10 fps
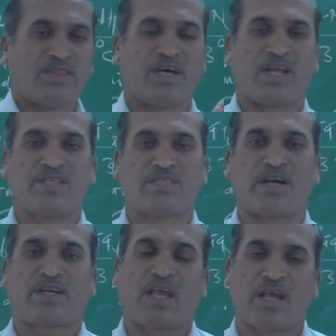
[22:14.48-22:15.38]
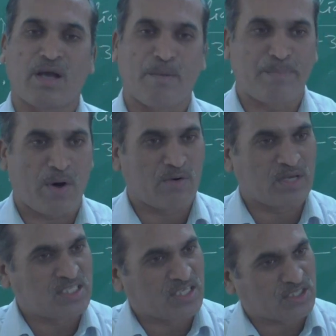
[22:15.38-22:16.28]
The resulting compound
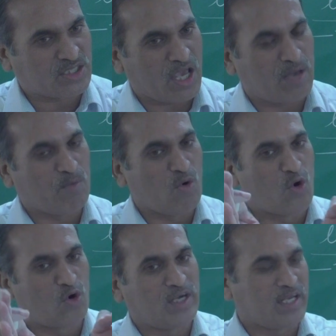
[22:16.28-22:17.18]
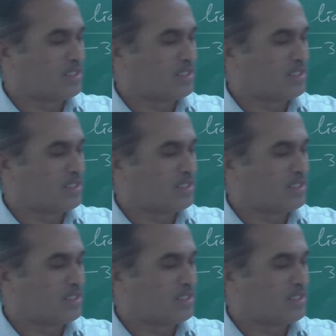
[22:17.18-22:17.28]
is the same, only